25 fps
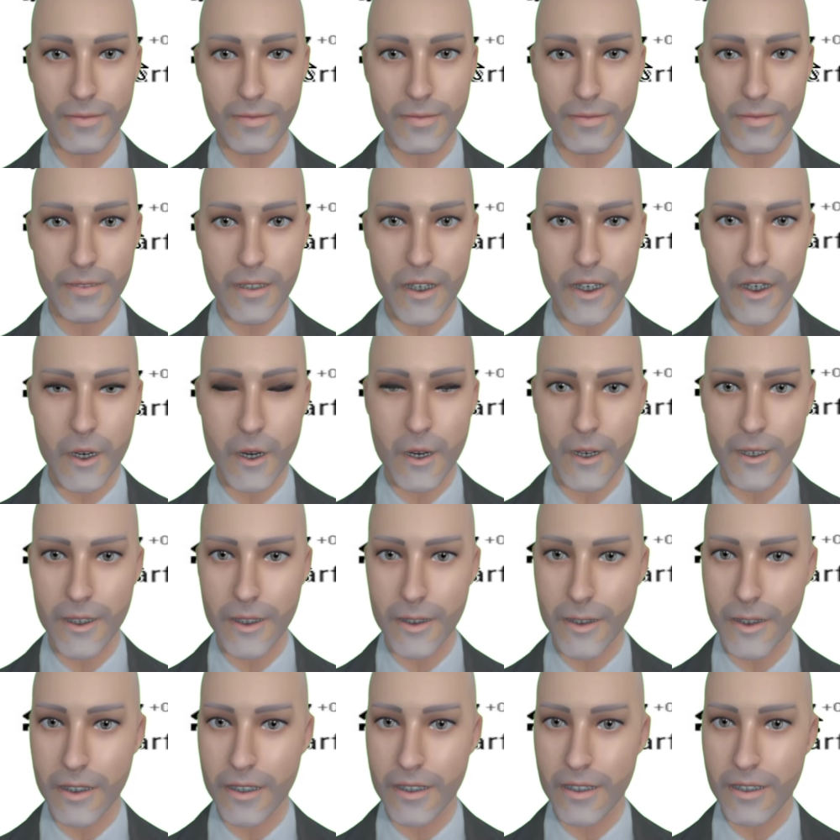Those are those
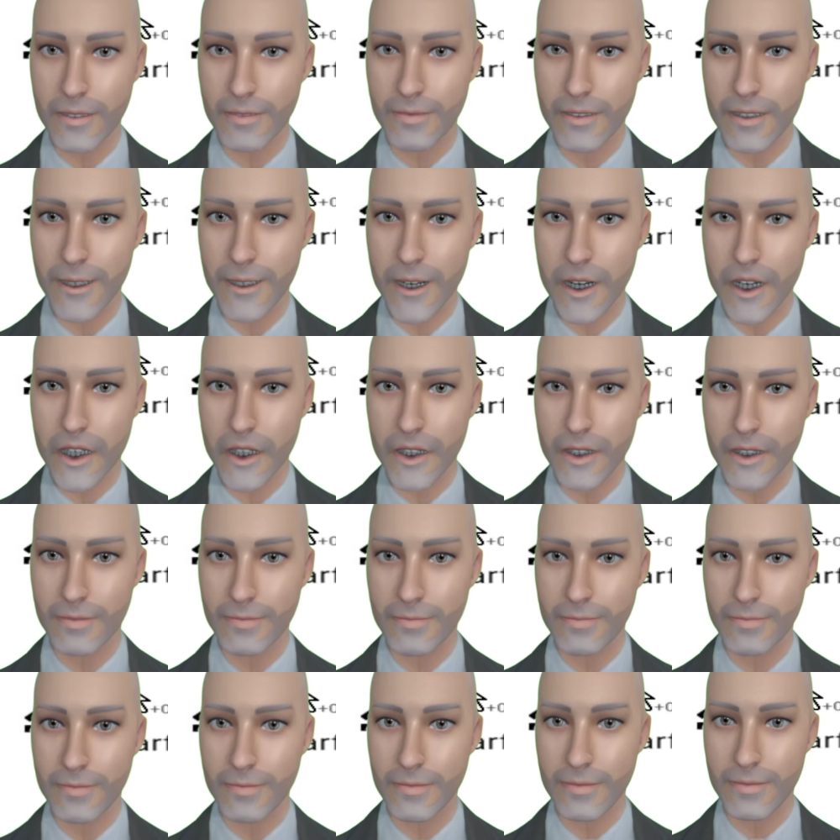missile
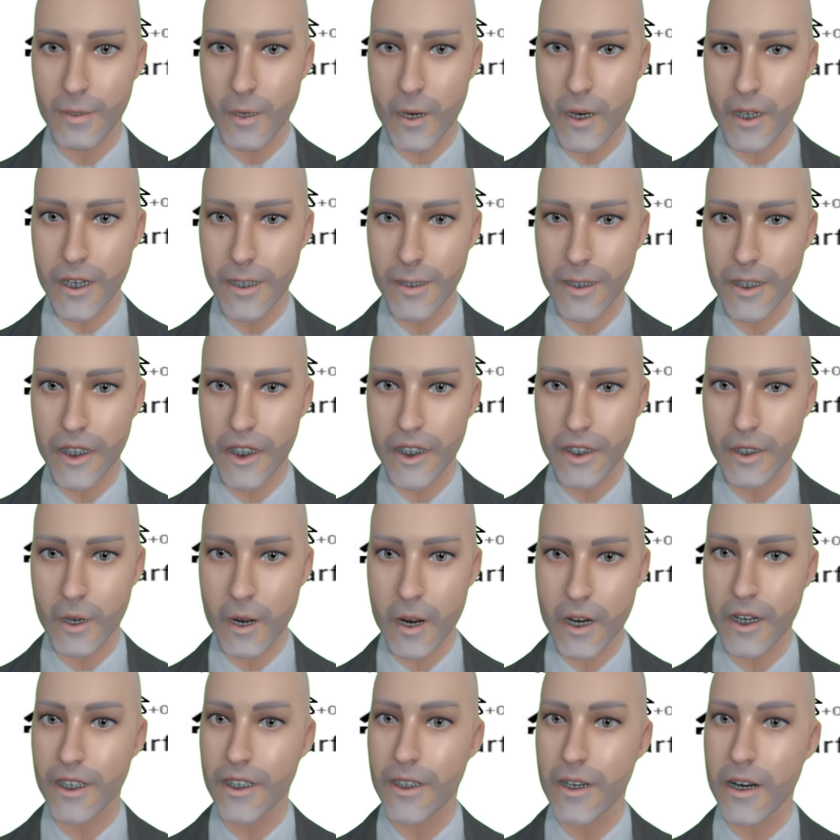multiple
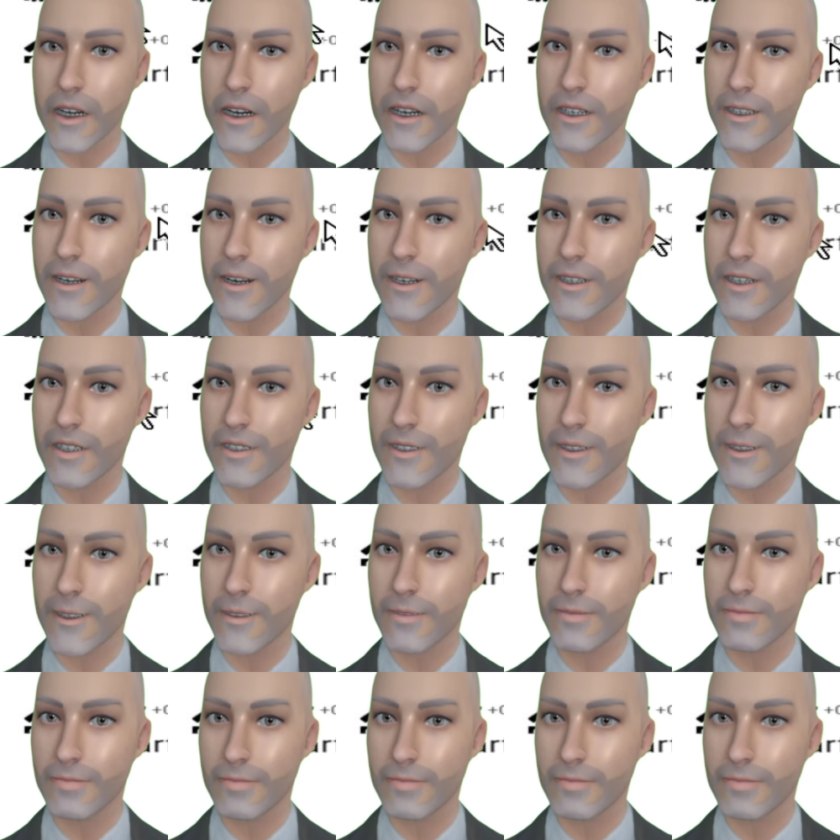launch rocket systems.